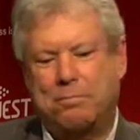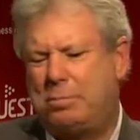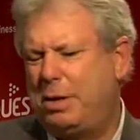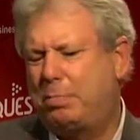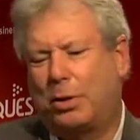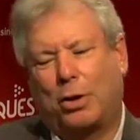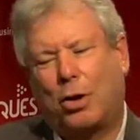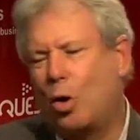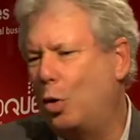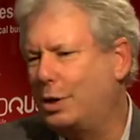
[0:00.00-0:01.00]
People are
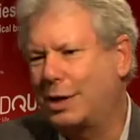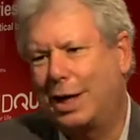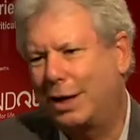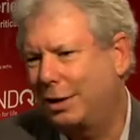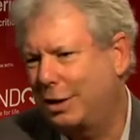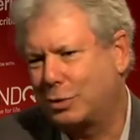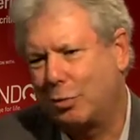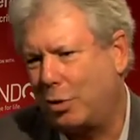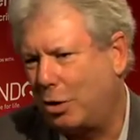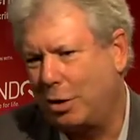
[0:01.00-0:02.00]
always getting this
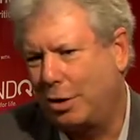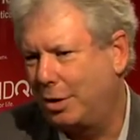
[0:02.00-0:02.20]
wrong.